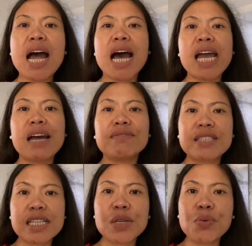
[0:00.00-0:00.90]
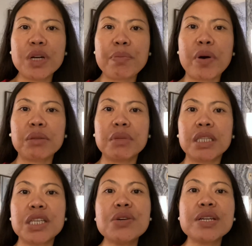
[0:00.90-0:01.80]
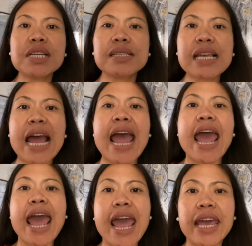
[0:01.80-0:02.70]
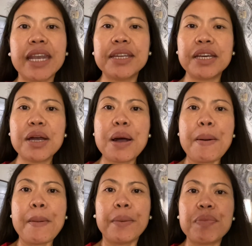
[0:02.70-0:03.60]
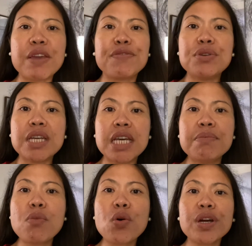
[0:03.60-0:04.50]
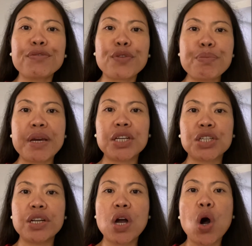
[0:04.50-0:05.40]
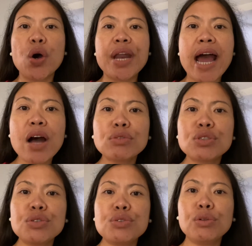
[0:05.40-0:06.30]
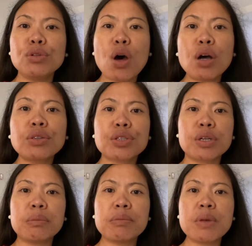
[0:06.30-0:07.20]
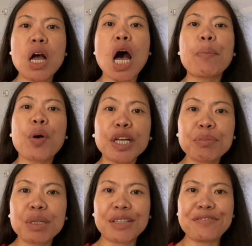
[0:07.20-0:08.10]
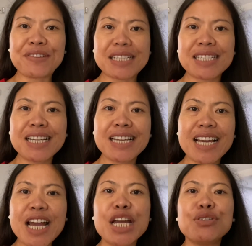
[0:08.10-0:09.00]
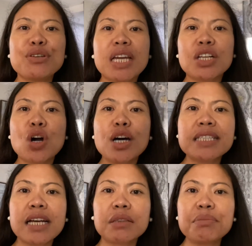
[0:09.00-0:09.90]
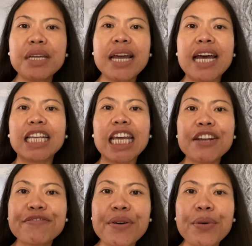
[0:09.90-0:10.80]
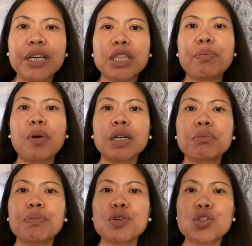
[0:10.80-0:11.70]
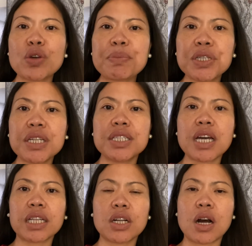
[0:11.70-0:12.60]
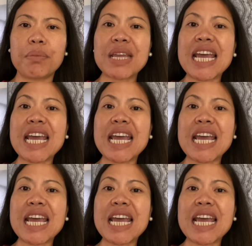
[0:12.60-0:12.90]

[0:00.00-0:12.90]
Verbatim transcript: I have 61 apartment units. And if you need more information on how to do long-term apartment investing, you can contact me at info at apartmentprescription.com.